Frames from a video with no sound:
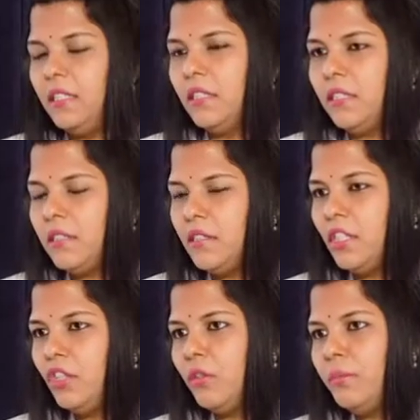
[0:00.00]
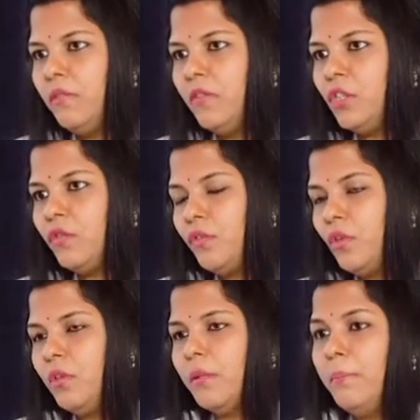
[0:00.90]
a syndrome in which
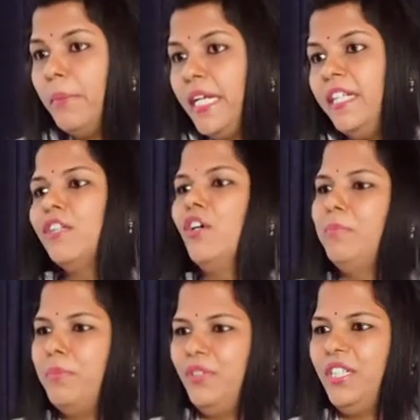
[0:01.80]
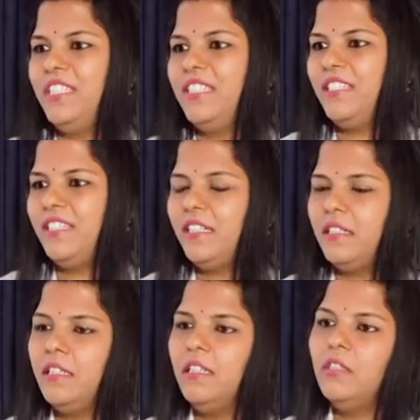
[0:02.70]
4 main components are there.
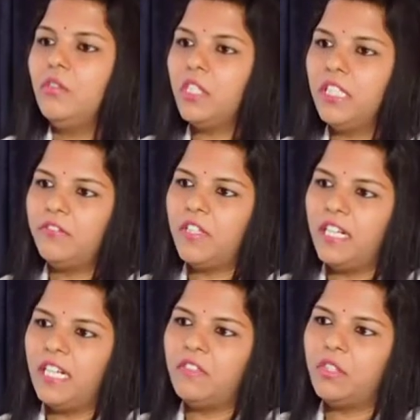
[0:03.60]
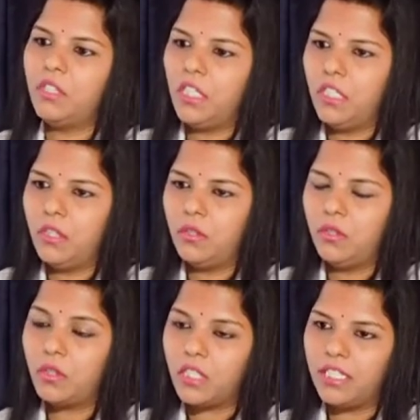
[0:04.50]
Today if I have to tell you,
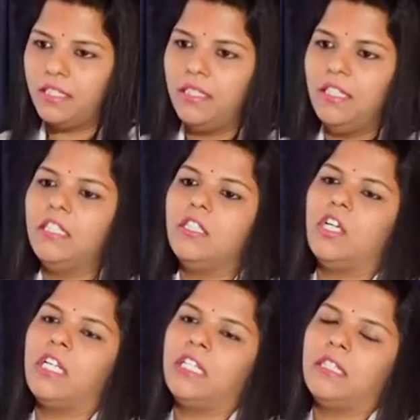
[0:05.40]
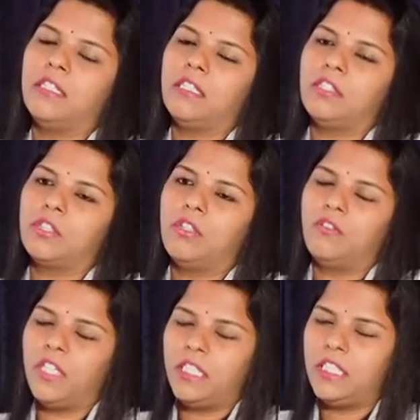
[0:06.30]
okay, you are at a risk of
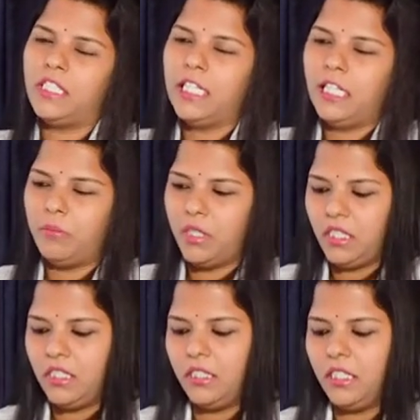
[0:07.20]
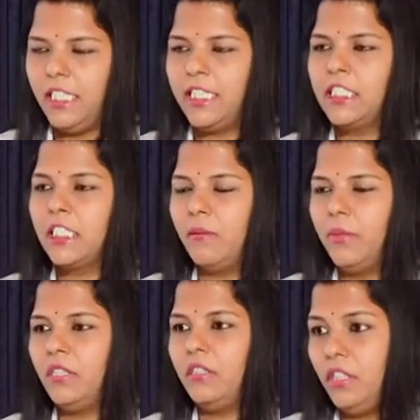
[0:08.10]
getting diabetes in the next
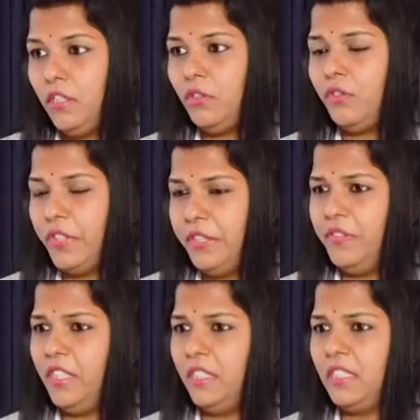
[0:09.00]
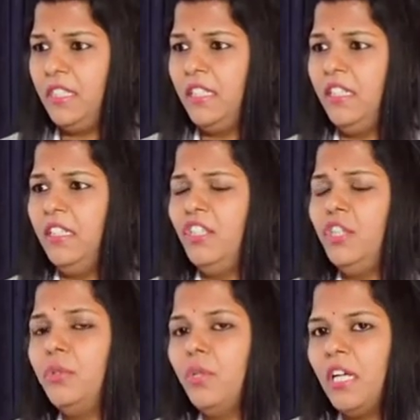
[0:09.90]
coming 3 to 5 years,
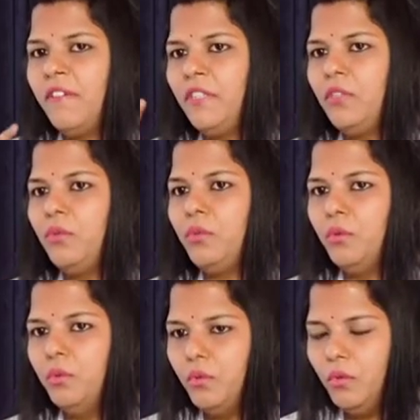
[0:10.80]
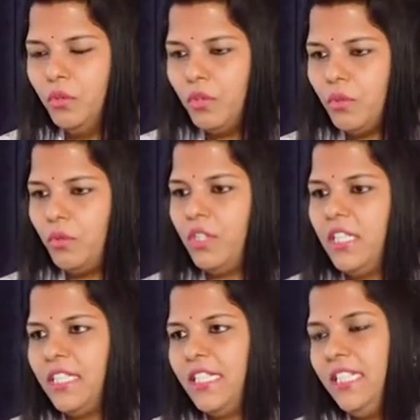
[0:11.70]
you will have to know
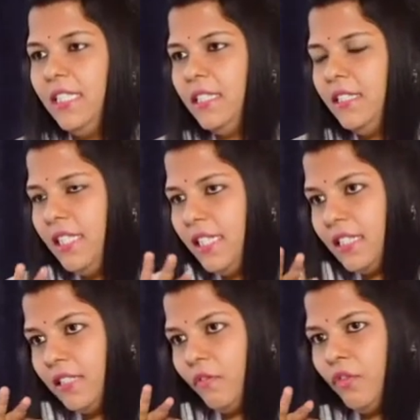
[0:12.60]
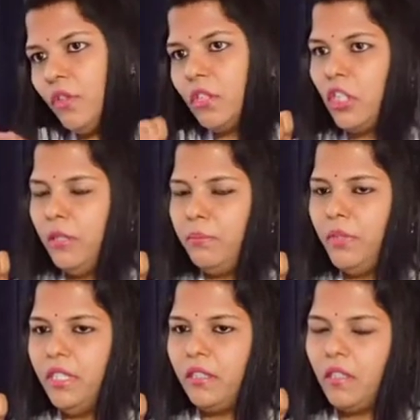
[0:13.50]
that is these 4
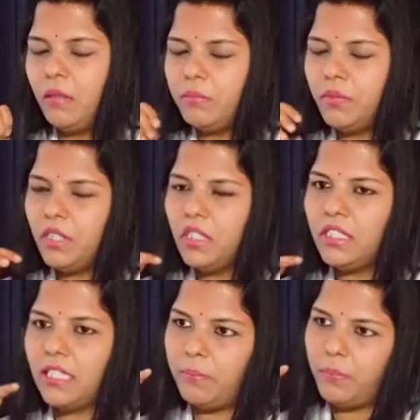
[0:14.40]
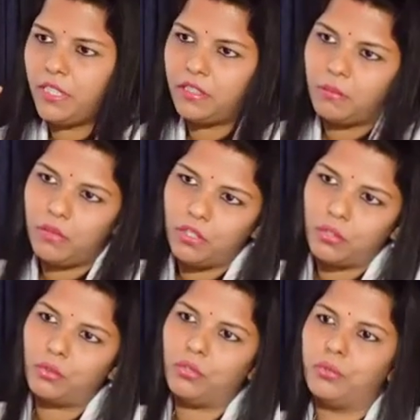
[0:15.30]
components applicable
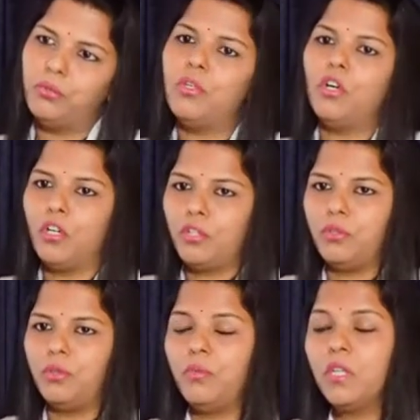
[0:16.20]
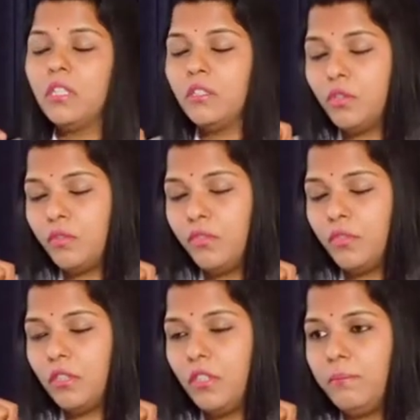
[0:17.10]
to you or no. What are those 4
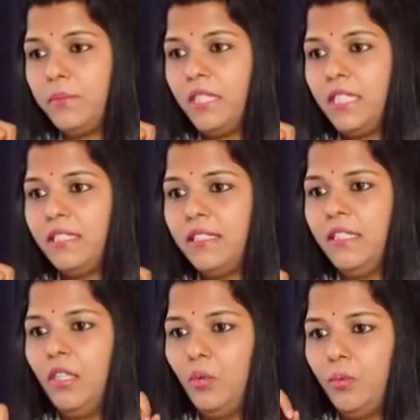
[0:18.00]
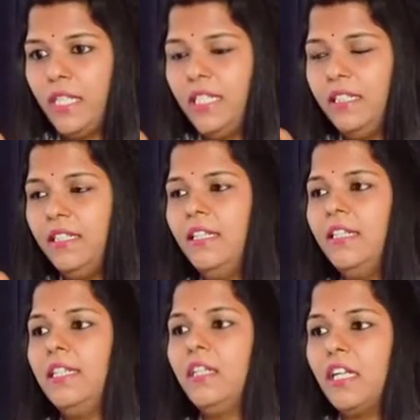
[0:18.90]
components? 1,
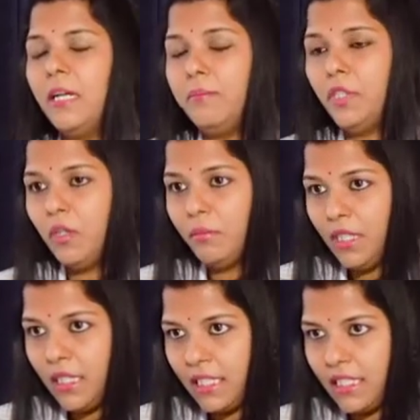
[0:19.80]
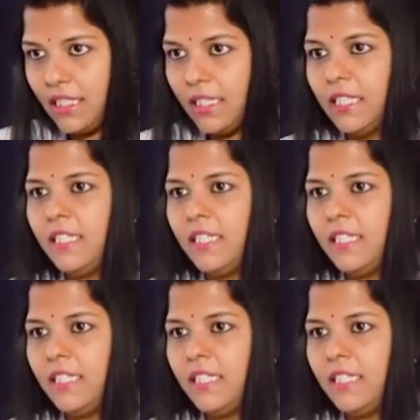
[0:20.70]
your abdominal girth.